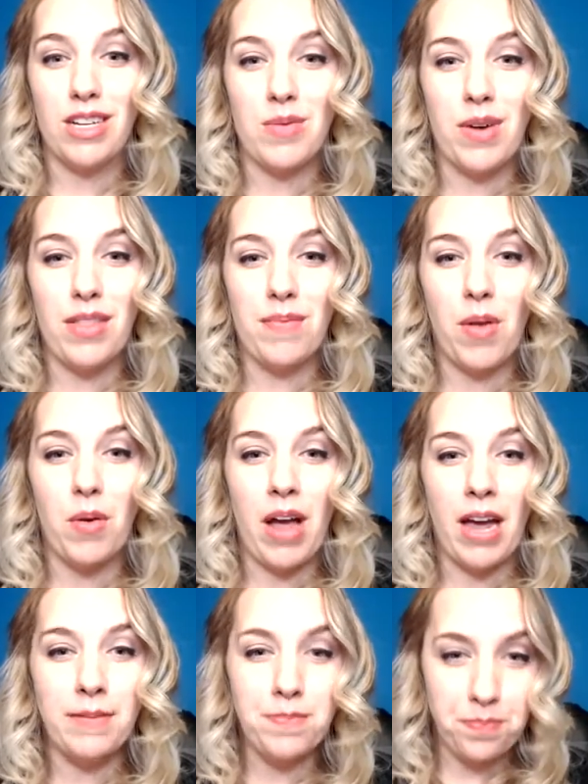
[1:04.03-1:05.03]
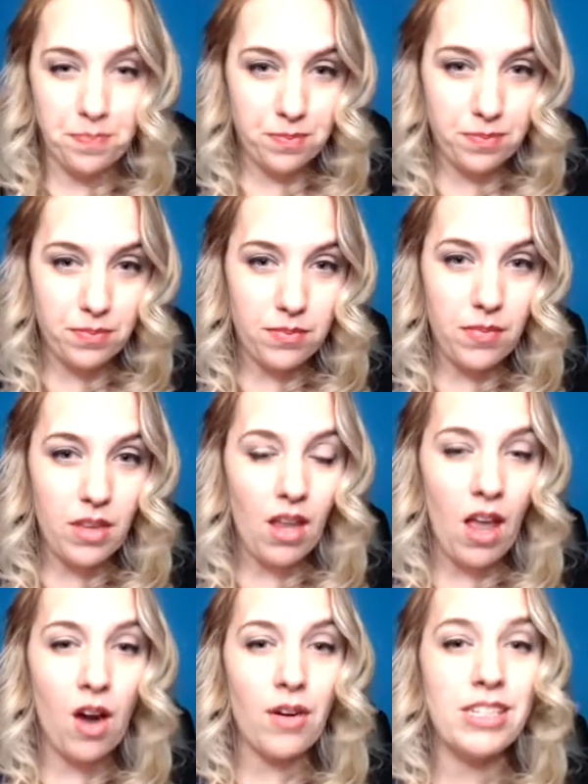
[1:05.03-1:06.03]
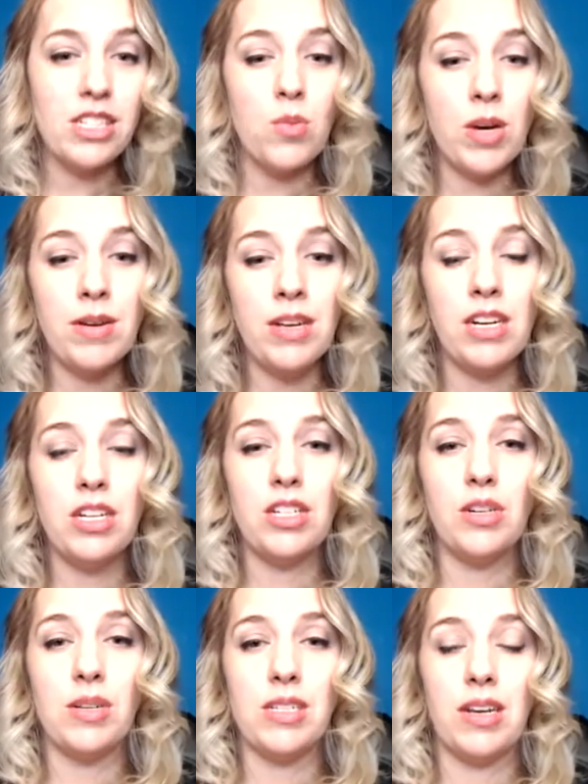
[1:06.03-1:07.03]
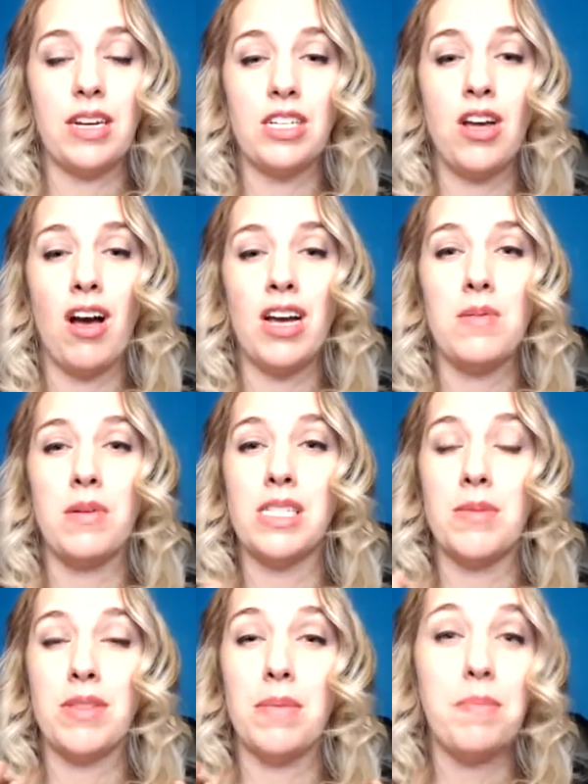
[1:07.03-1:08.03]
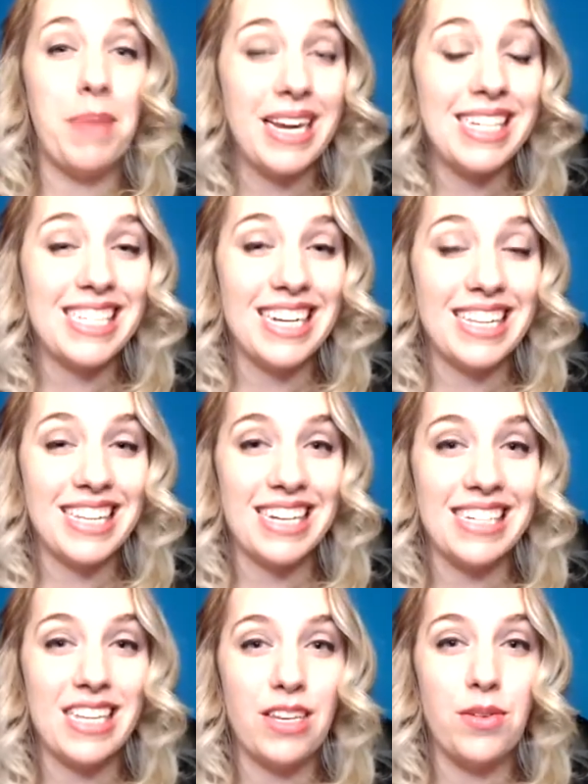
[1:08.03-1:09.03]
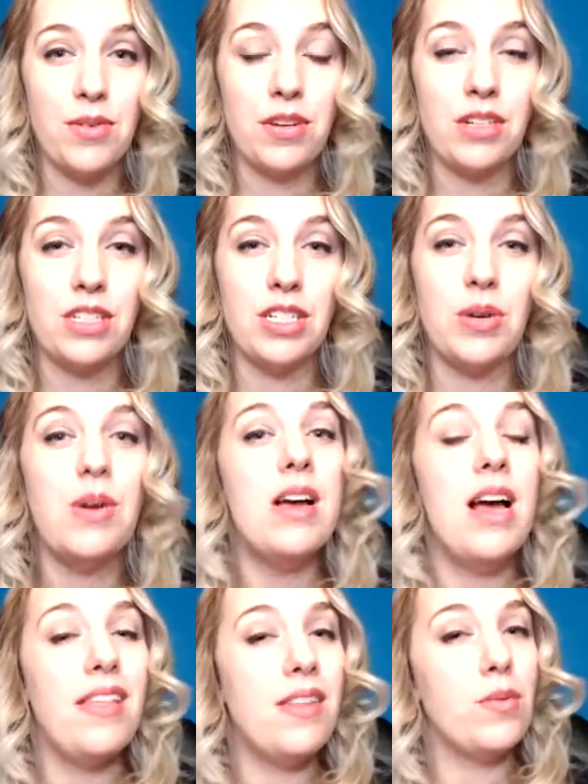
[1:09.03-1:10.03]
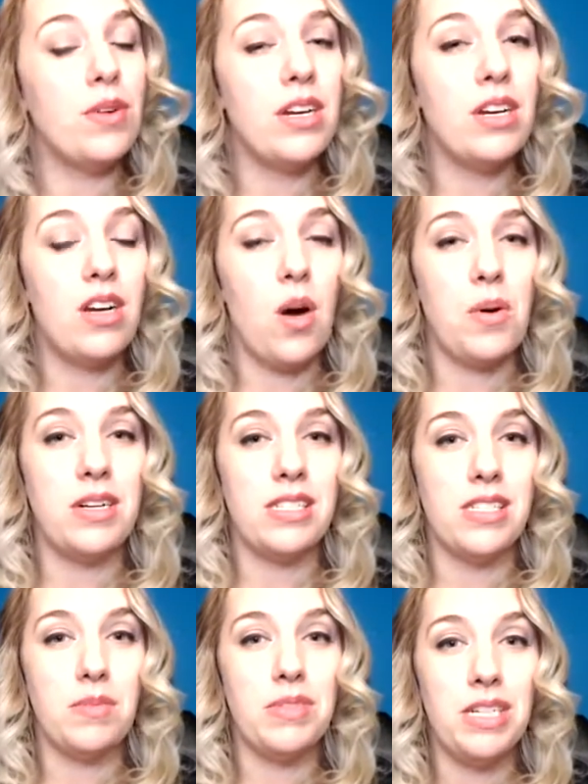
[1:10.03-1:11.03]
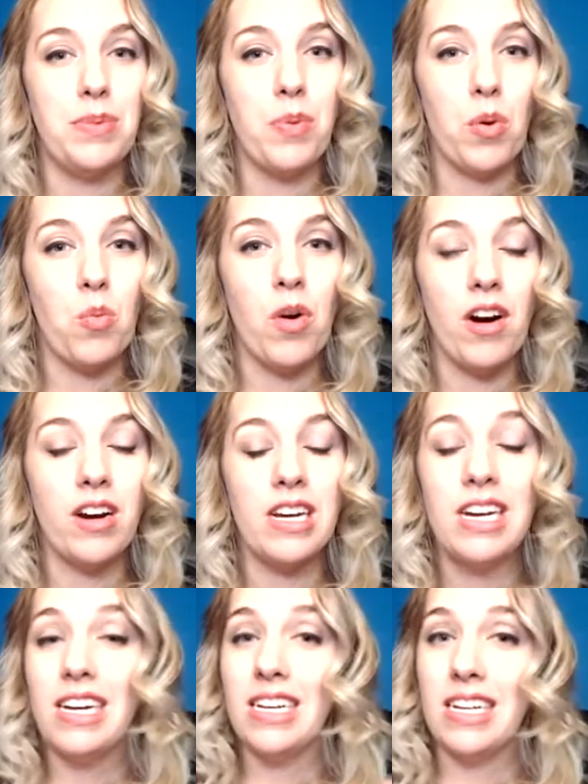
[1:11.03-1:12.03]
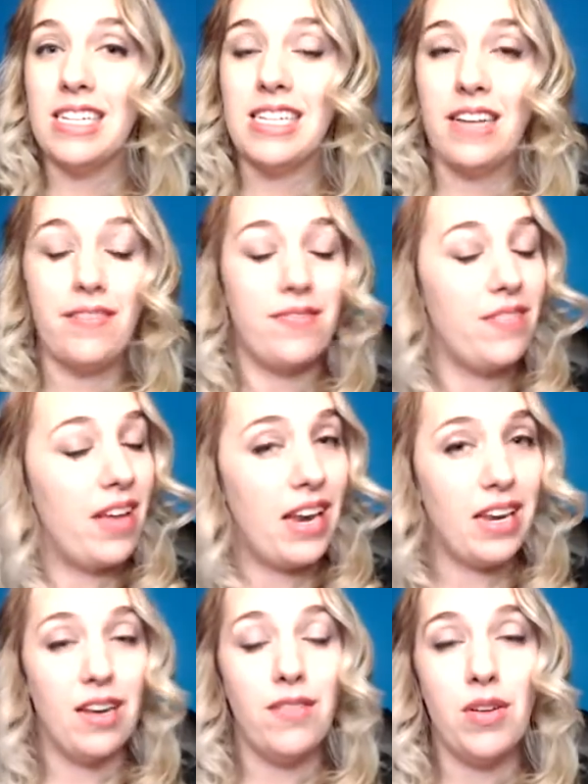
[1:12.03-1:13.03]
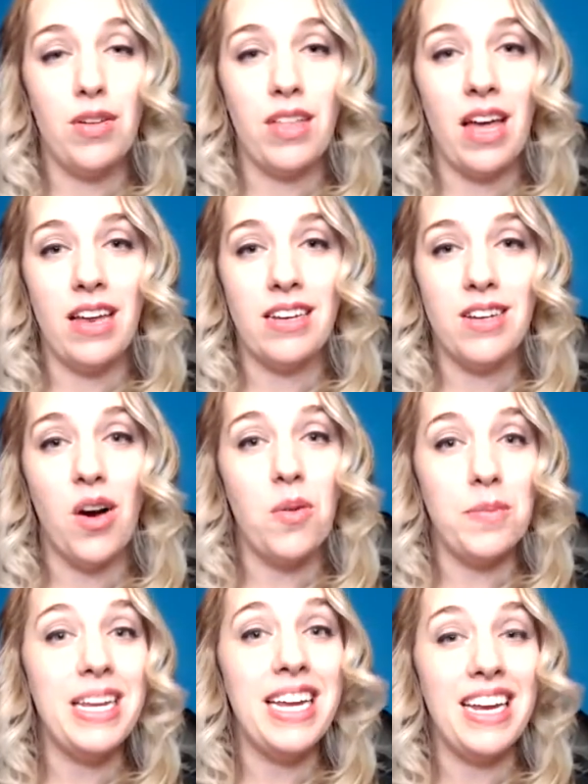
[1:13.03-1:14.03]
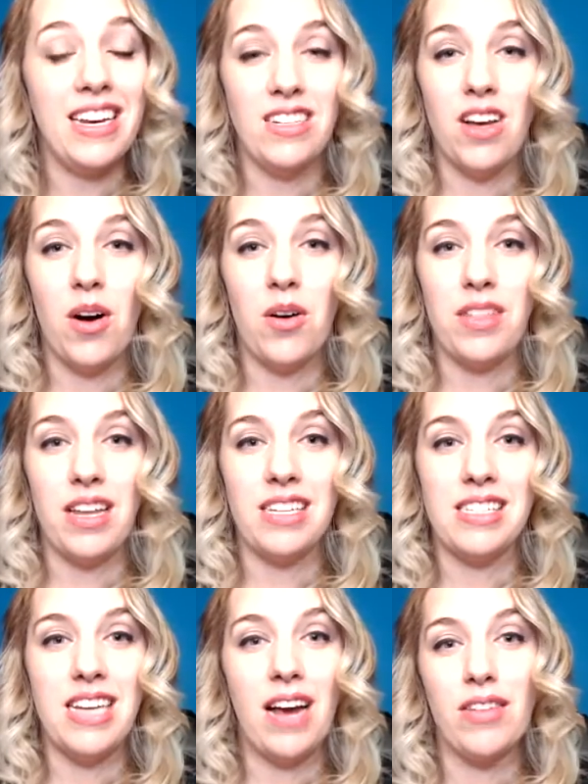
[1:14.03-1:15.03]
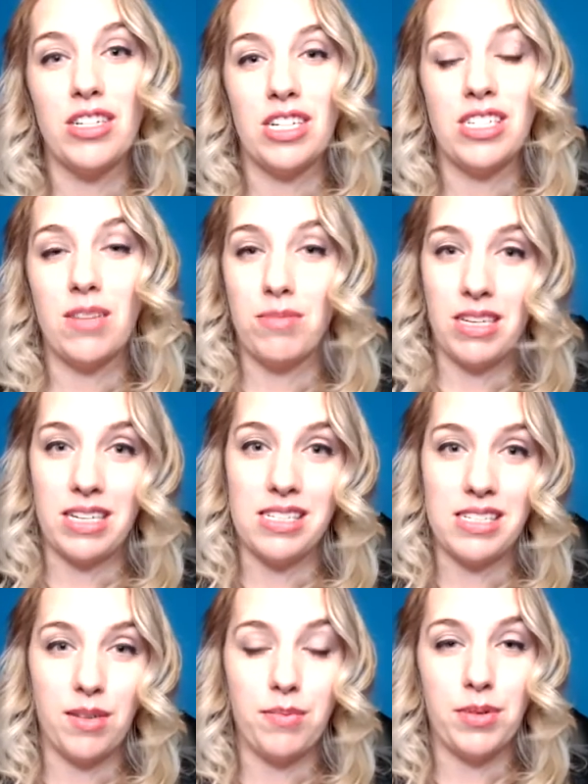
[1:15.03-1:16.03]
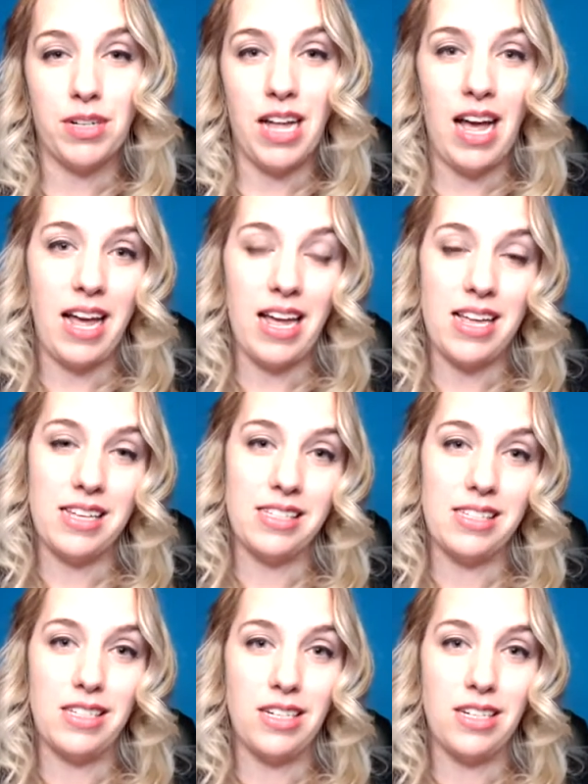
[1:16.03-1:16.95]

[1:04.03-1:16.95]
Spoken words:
with. Okay. All right, so what I'm going to do is I'm going to talk about some of the basic things that you can do, and then we're going to go into some deeper work, because if any of you that know me know that it's never just something as simple as,